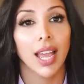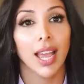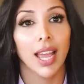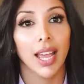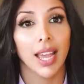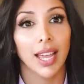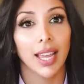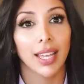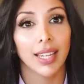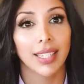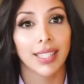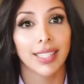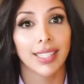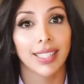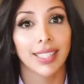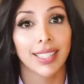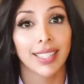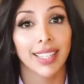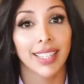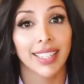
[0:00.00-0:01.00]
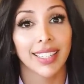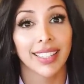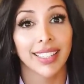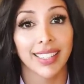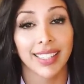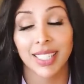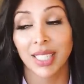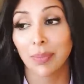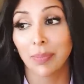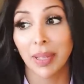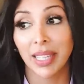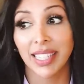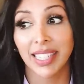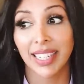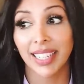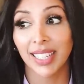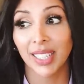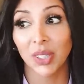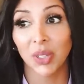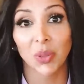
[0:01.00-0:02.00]
and this is
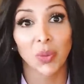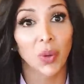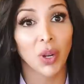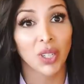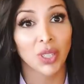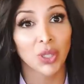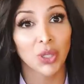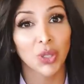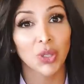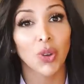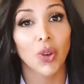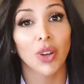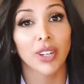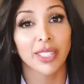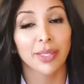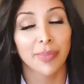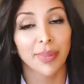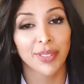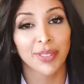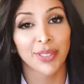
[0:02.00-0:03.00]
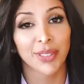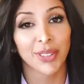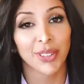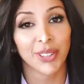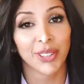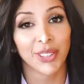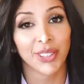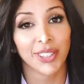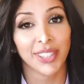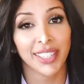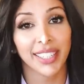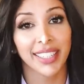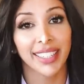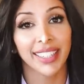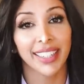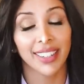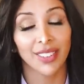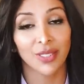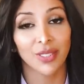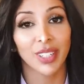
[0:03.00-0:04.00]
basically your one shot before
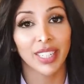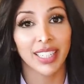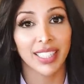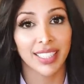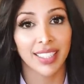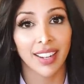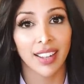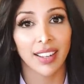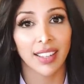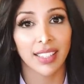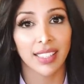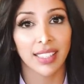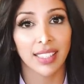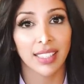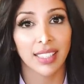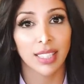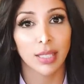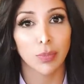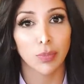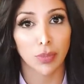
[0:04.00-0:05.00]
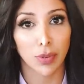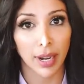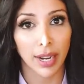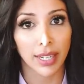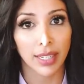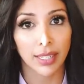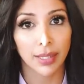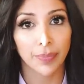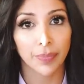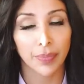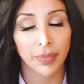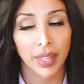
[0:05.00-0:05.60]
it really does spread."